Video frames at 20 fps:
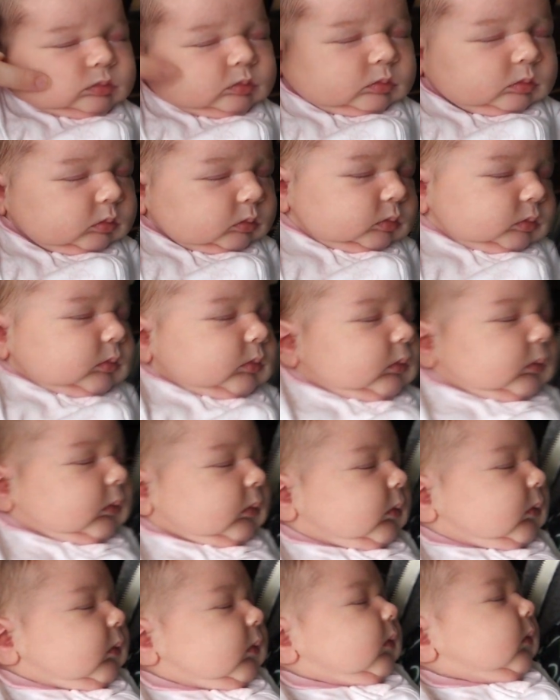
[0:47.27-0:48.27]
Yeah.
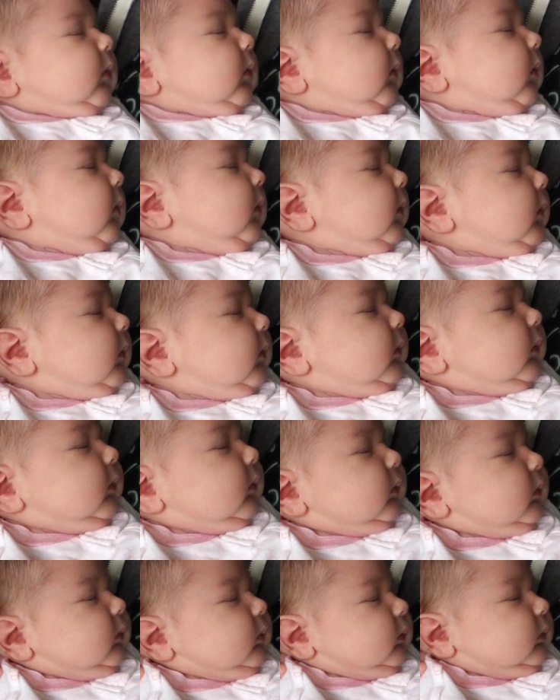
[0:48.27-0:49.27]
Look, this is my
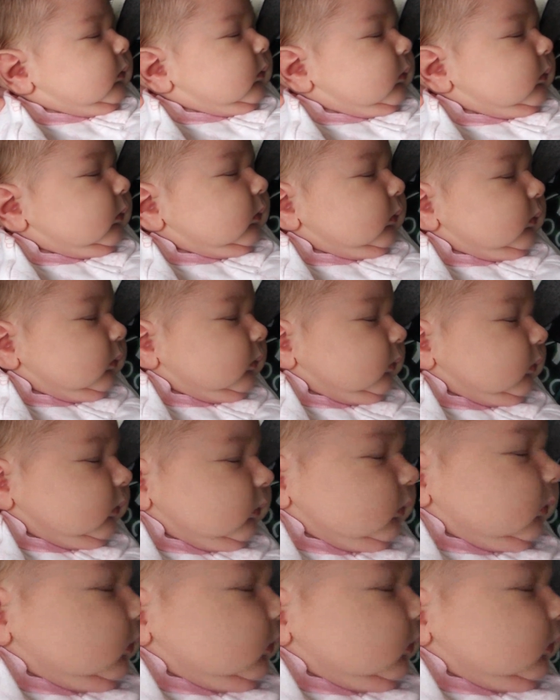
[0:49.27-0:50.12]
ear that